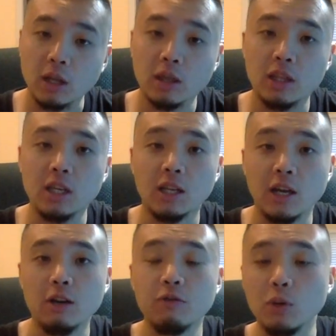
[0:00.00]
the
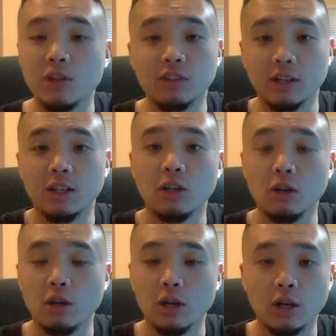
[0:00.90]
interview isn't going
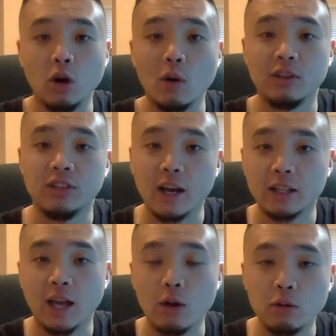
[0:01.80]
to go
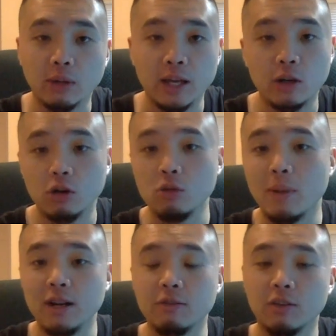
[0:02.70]
exactly how you like it, or you
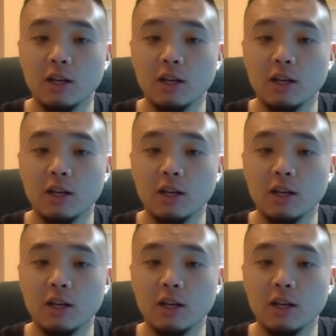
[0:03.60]
might have